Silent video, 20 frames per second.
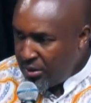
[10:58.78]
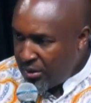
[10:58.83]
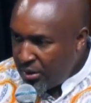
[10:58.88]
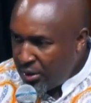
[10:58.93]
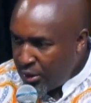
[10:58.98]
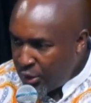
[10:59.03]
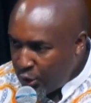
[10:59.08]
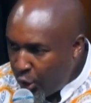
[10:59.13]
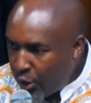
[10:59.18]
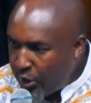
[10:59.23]

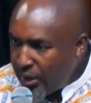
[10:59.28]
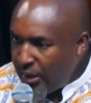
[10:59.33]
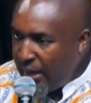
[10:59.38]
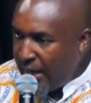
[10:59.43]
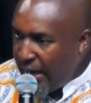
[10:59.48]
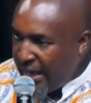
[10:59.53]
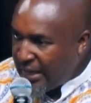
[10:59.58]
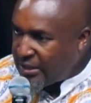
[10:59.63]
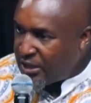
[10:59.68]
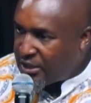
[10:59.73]
Your
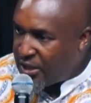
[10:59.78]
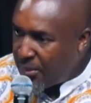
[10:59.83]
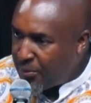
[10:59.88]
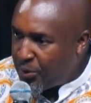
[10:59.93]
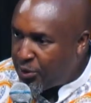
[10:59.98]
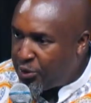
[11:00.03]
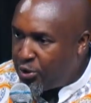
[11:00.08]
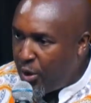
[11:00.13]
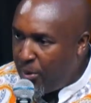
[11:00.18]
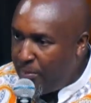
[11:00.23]
relationship
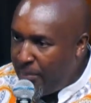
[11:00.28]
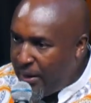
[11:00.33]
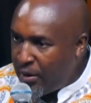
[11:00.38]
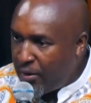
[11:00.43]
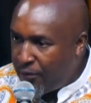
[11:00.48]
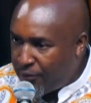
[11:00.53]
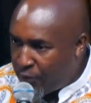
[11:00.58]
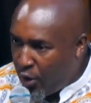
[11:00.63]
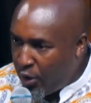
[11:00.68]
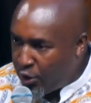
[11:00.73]
with your man
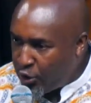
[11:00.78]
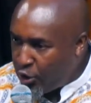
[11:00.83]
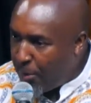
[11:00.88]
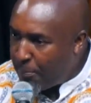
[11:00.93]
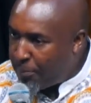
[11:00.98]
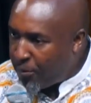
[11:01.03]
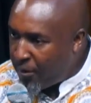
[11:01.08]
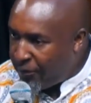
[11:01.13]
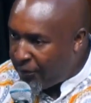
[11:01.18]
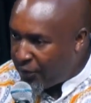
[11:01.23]
of God, your
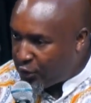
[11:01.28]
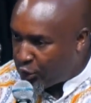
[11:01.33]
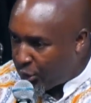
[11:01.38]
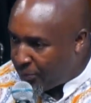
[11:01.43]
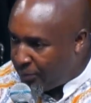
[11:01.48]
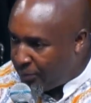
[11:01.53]
prophet, should be